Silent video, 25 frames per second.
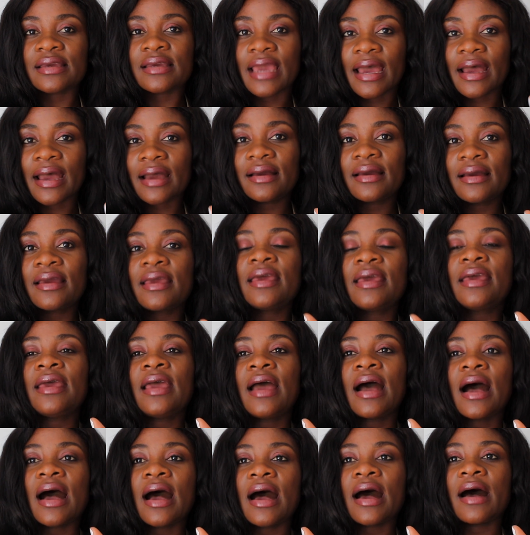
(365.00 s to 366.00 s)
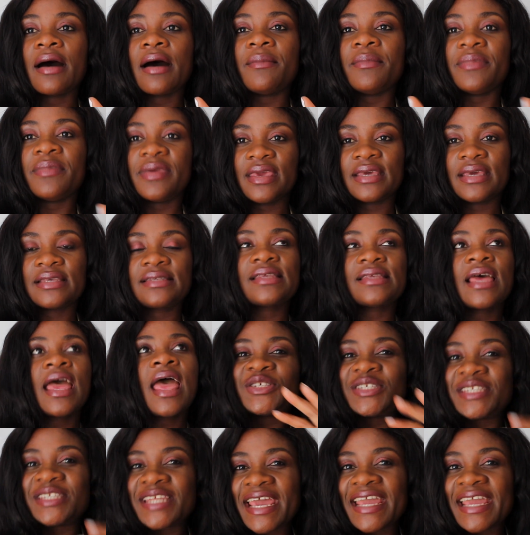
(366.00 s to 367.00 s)
yeah. Um, yes,
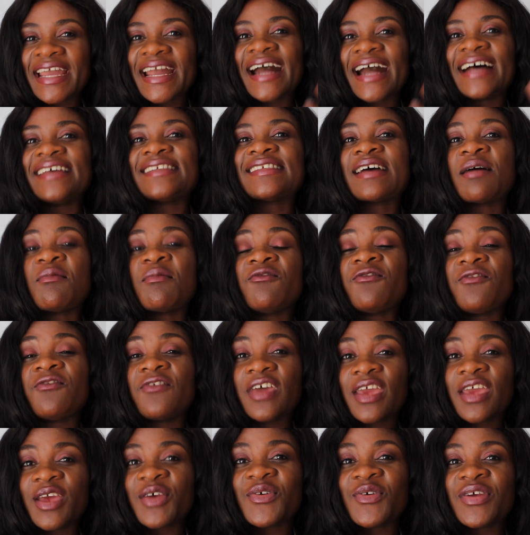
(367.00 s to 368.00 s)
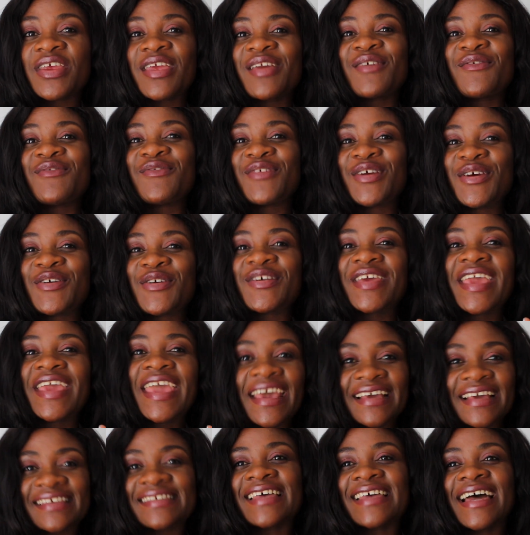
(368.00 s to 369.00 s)
today, guys, I'm very, very
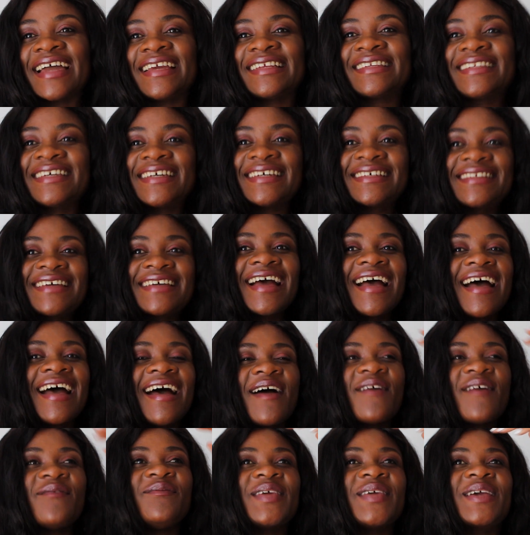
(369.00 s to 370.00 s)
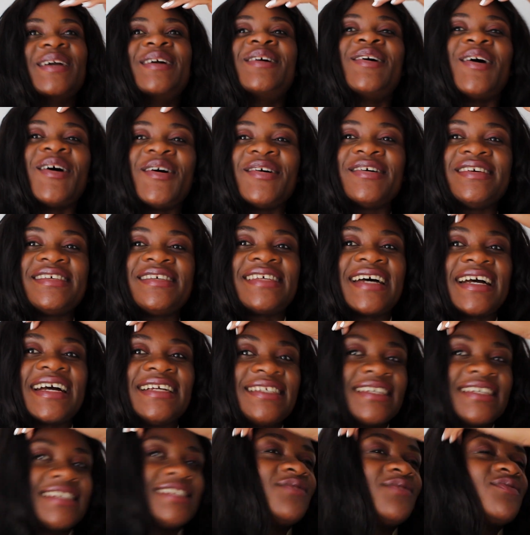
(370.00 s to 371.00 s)
excited because I
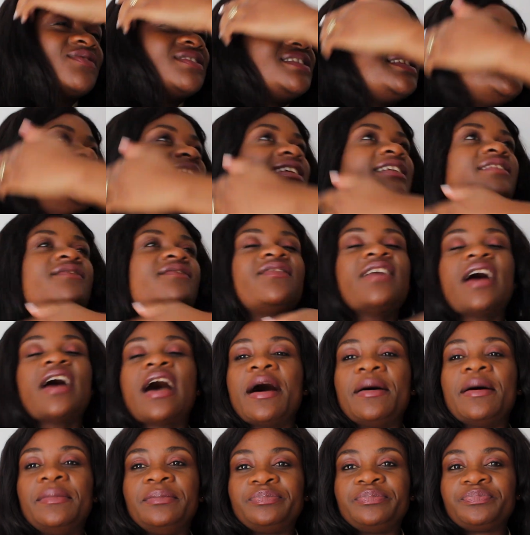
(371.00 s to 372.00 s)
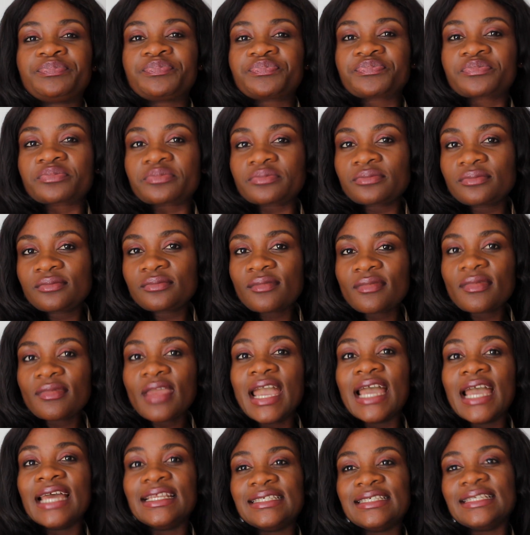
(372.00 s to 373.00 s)
just received um,
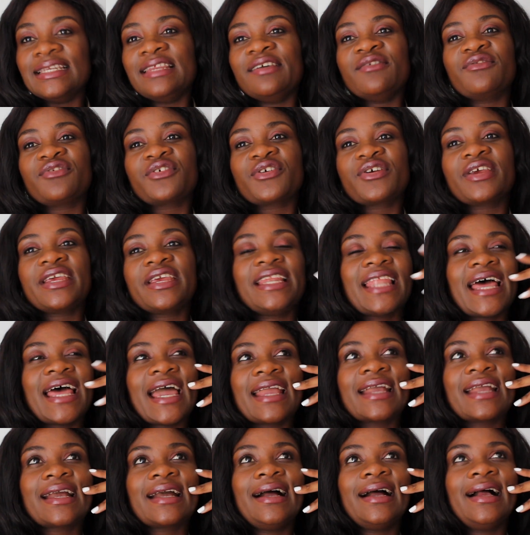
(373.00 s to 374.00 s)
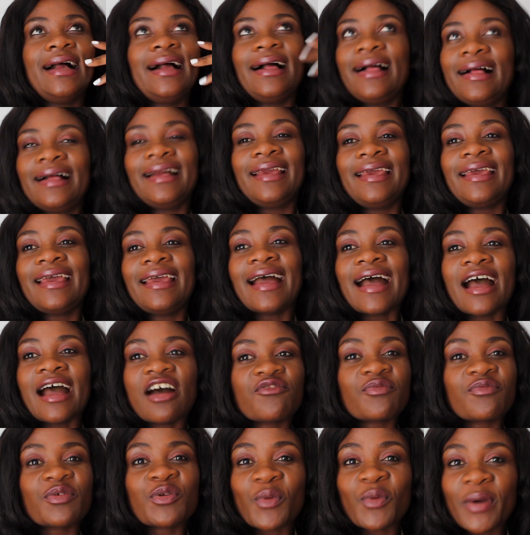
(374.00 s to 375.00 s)
a delivery. Like,
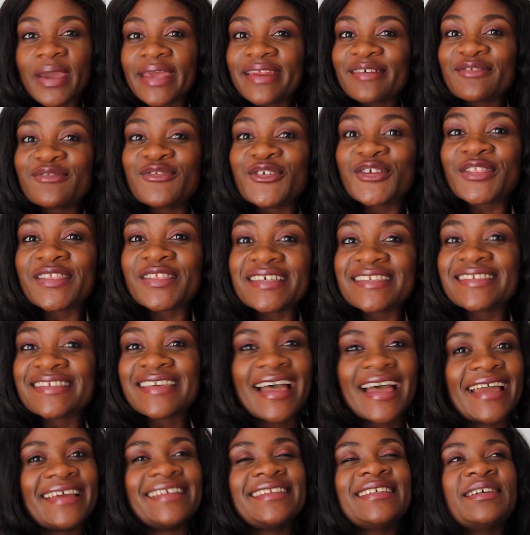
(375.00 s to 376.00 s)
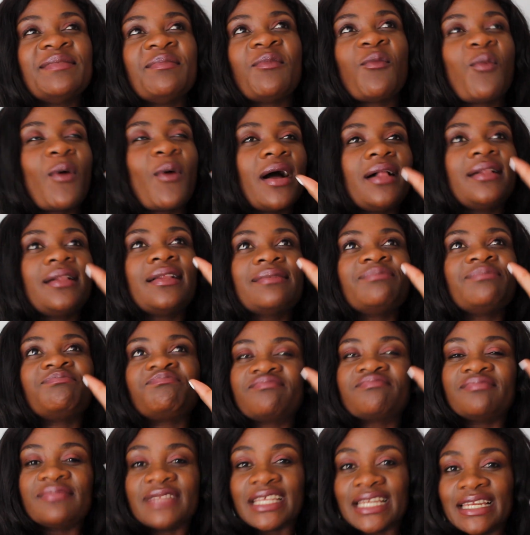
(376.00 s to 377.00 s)
I've been waiting for this item. Well,
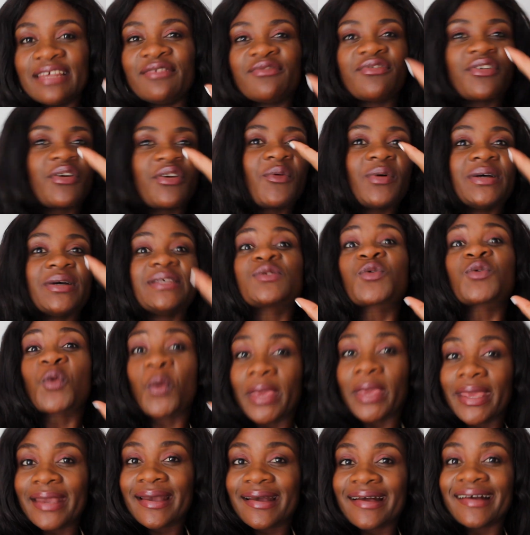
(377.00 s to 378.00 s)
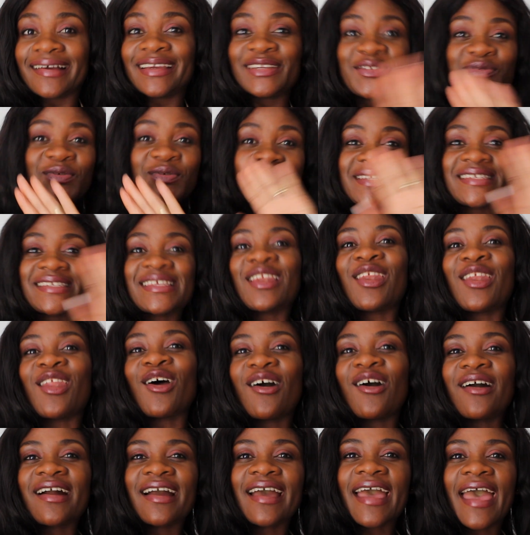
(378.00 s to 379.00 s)
delivery was quick, it wasn't
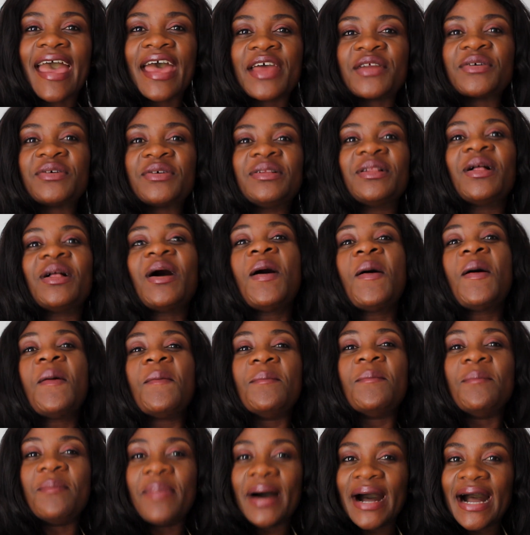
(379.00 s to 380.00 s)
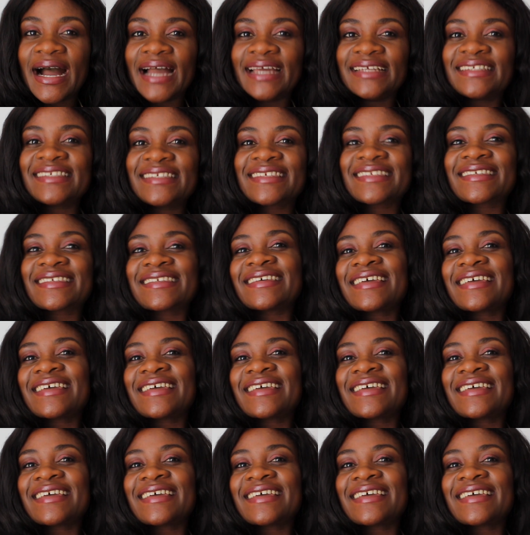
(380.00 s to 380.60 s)
long at all, but